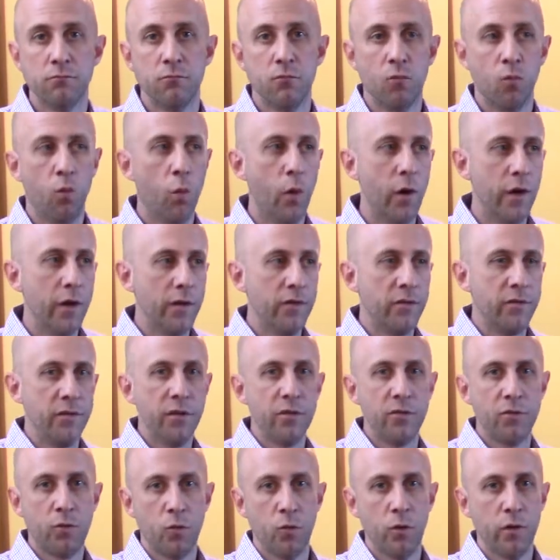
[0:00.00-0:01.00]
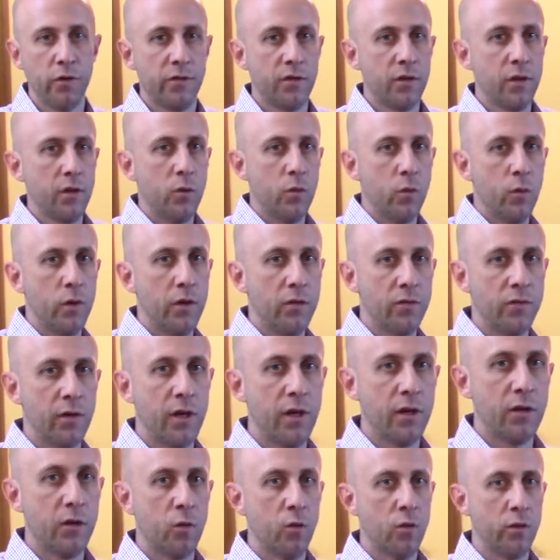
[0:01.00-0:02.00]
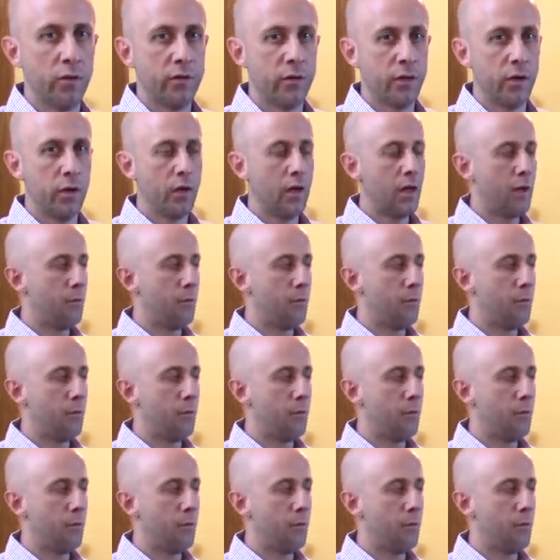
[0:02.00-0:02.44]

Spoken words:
What is this chord scale? What is that chord scale?